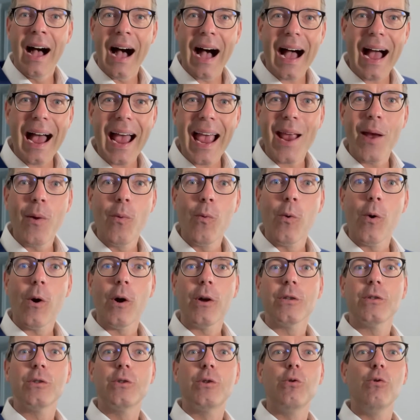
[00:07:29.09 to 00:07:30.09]
I
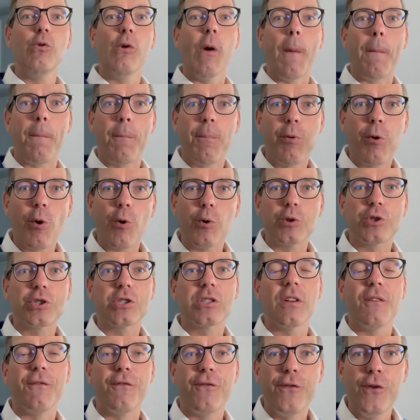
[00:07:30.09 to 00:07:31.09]
want to
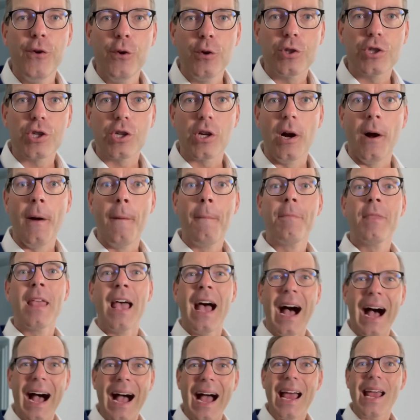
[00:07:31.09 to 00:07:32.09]
approach the future.
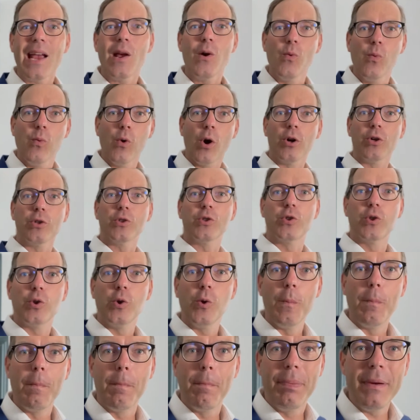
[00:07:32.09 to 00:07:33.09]
I want
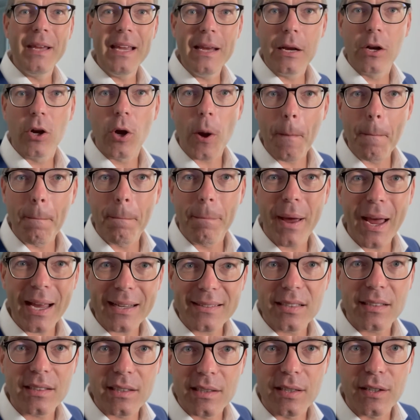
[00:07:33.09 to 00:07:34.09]
to be
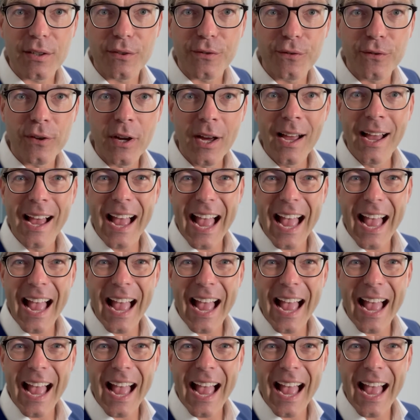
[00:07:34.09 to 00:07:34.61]
competitive.